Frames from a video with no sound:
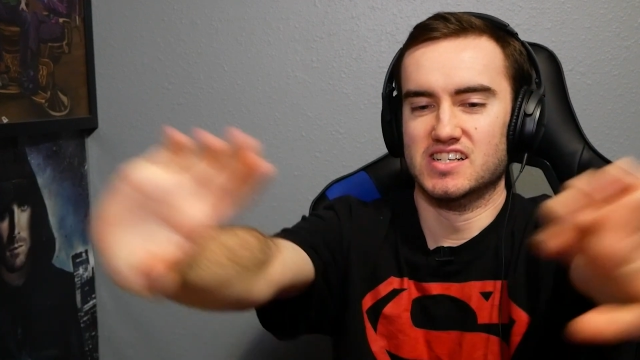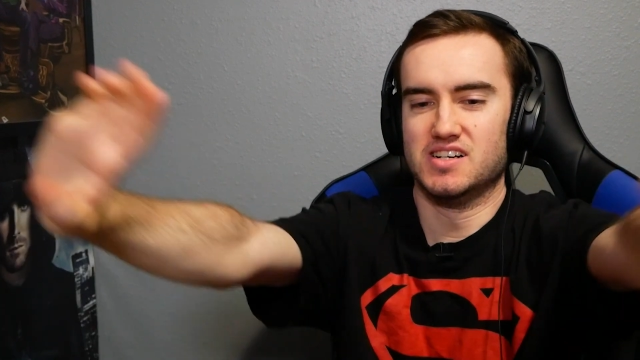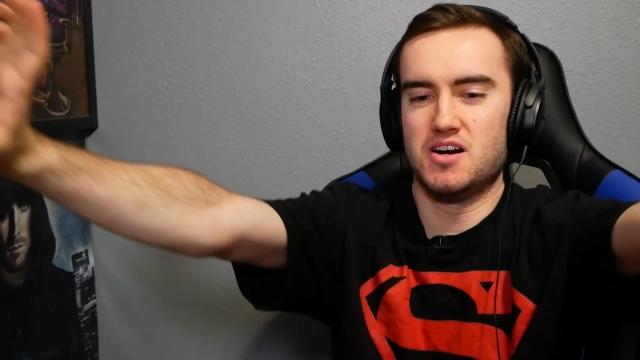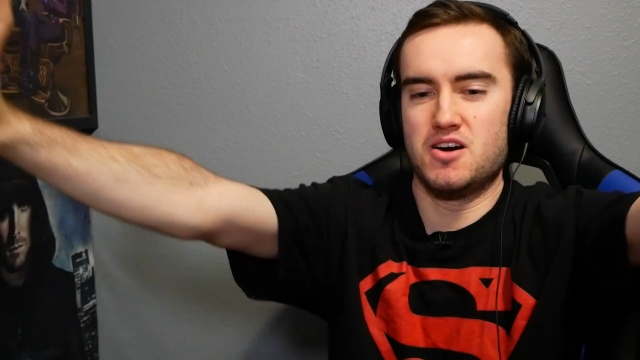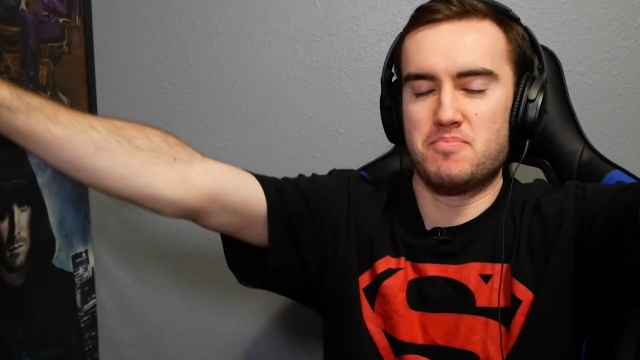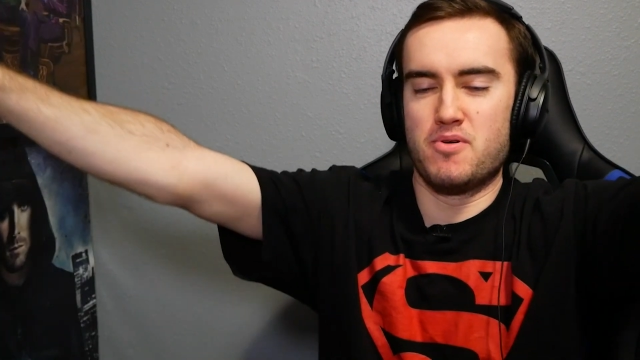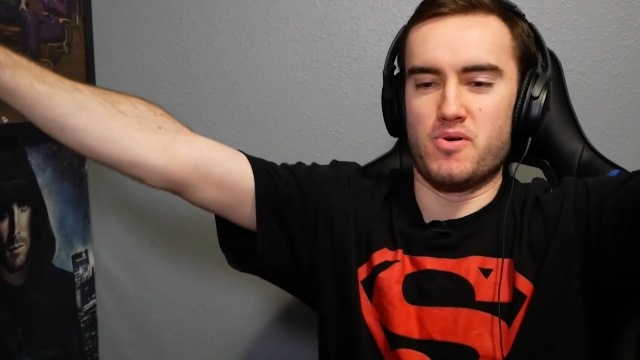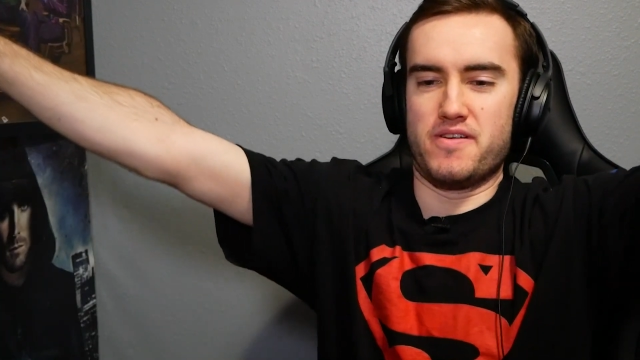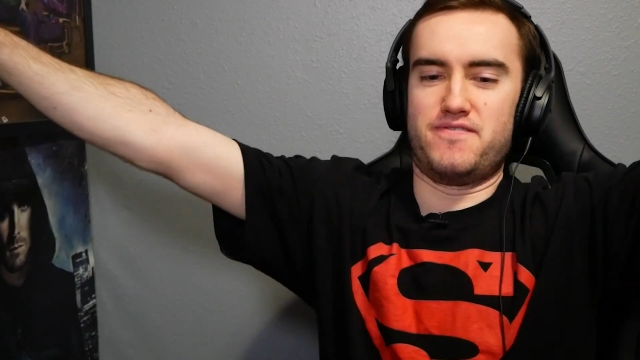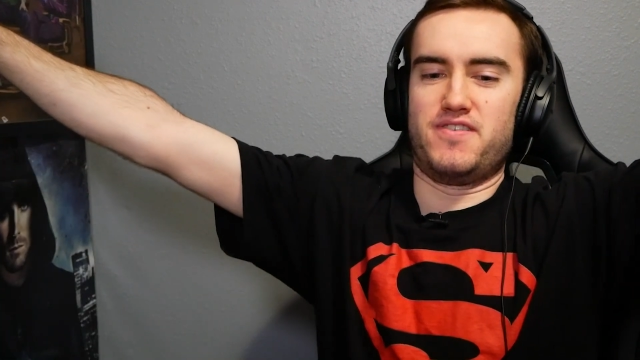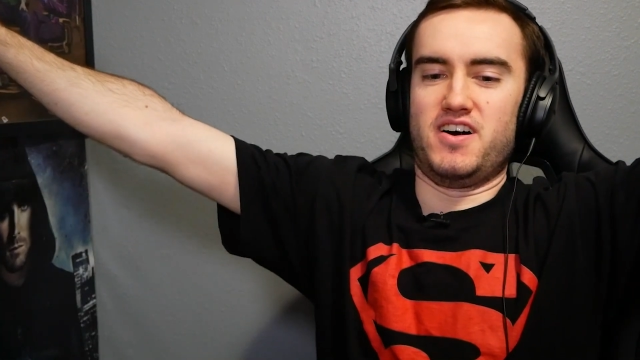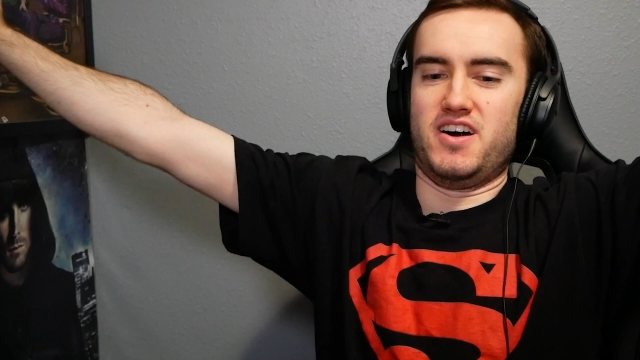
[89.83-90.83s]
Oh, but
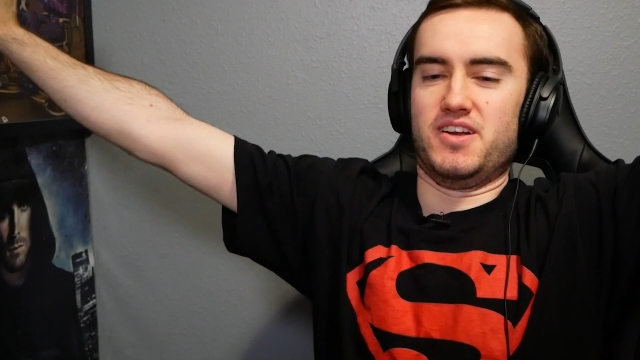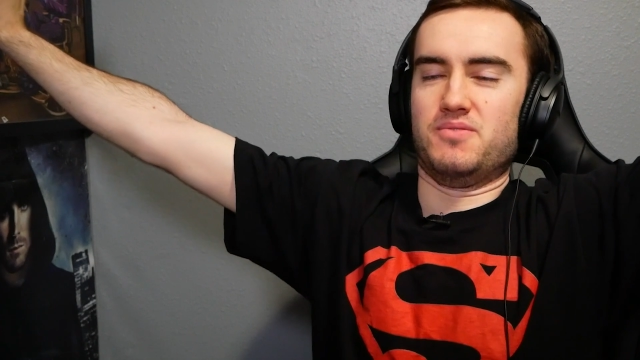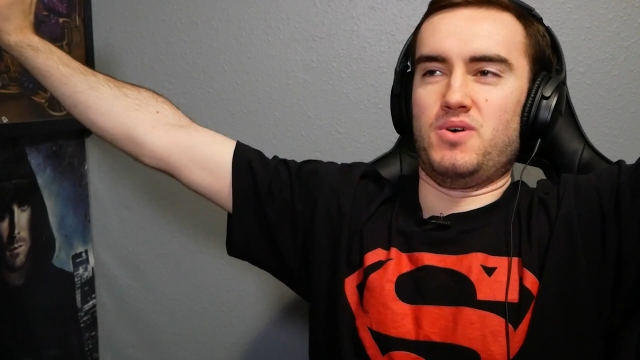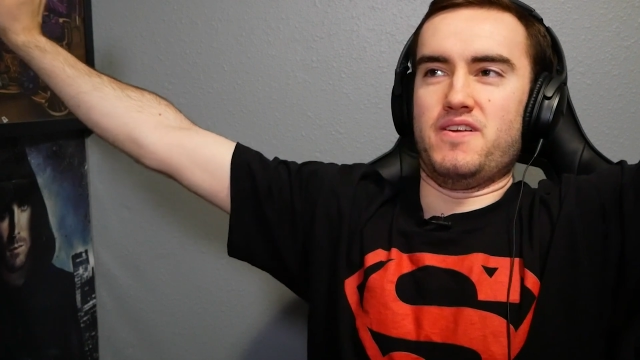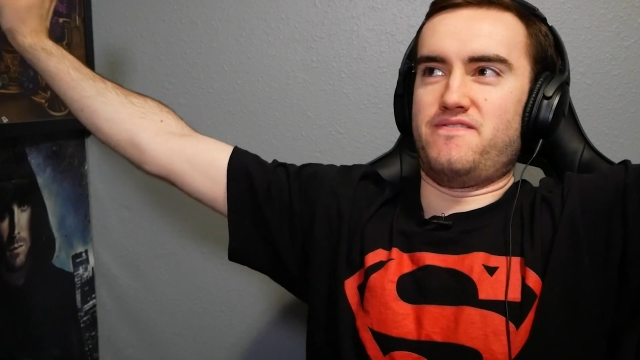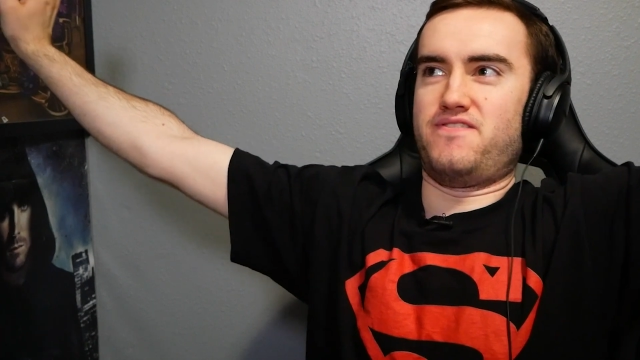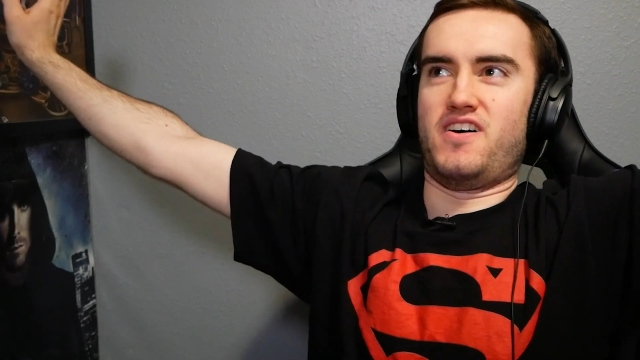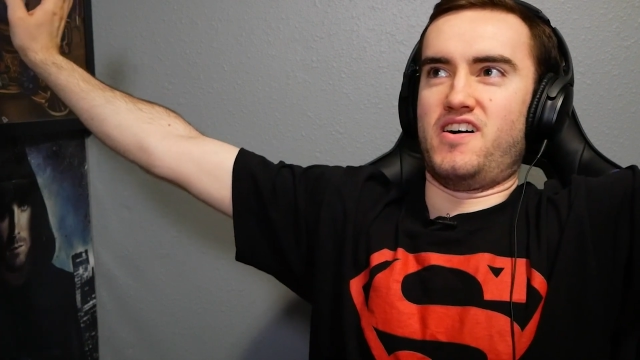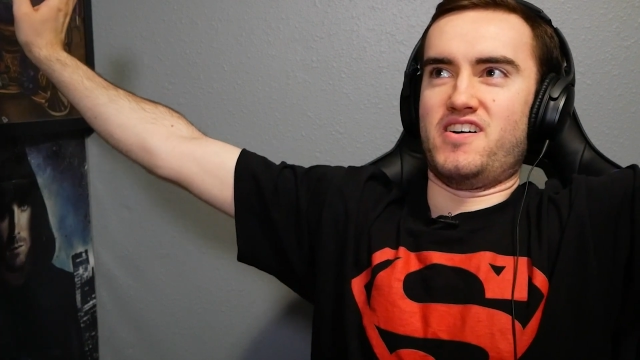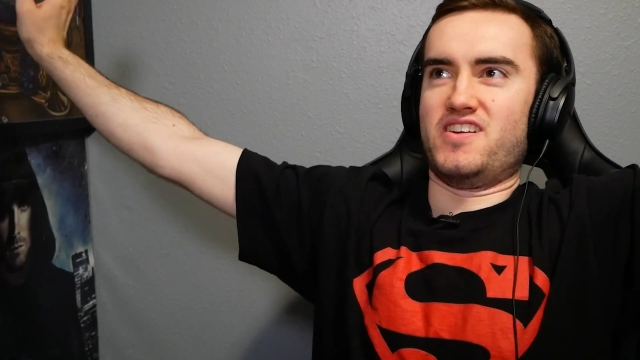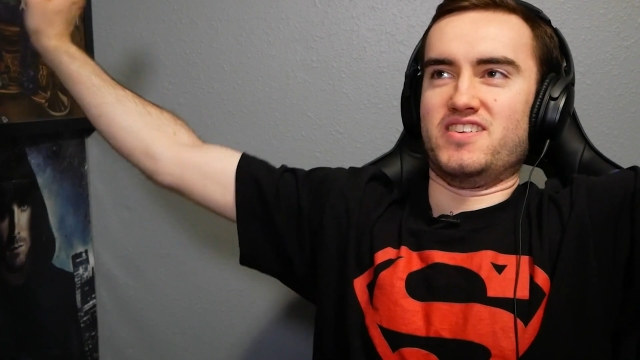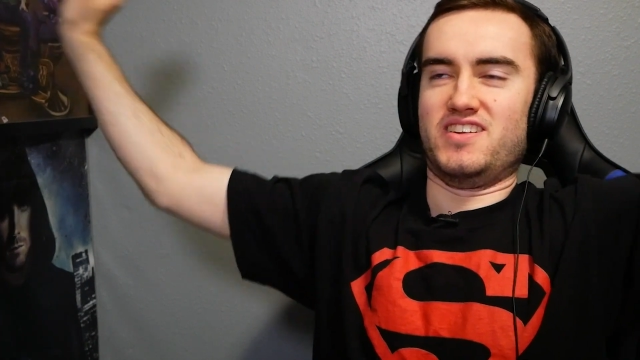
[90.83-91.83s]
what fun, what
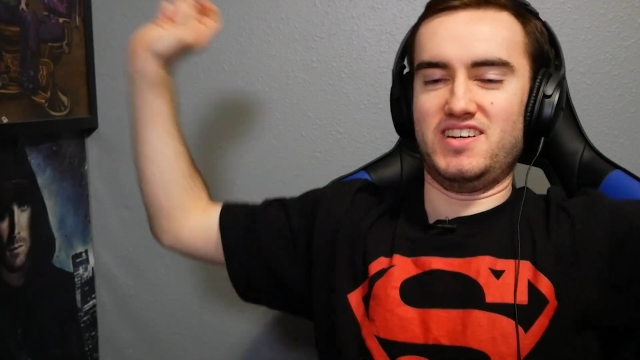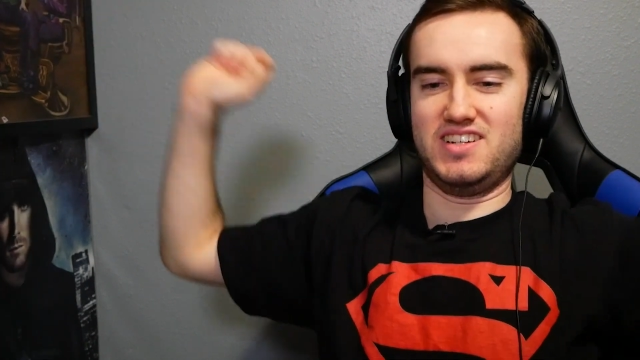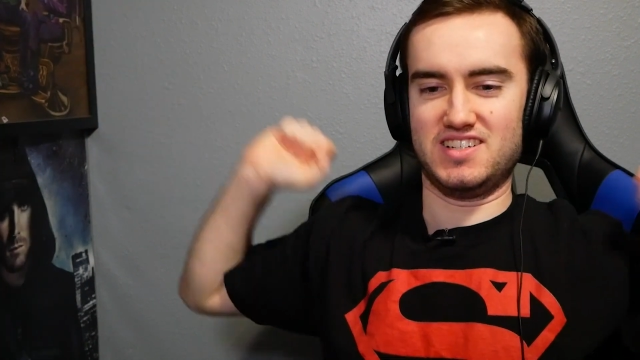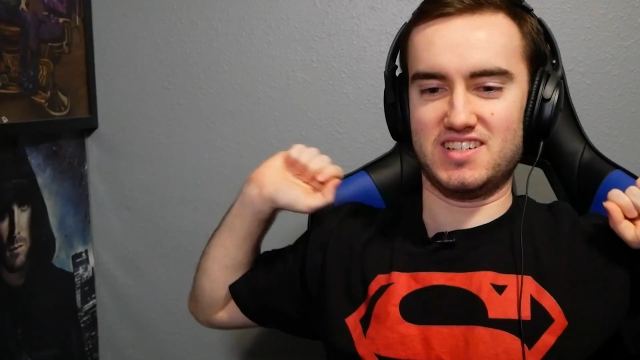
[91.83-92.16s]
fun.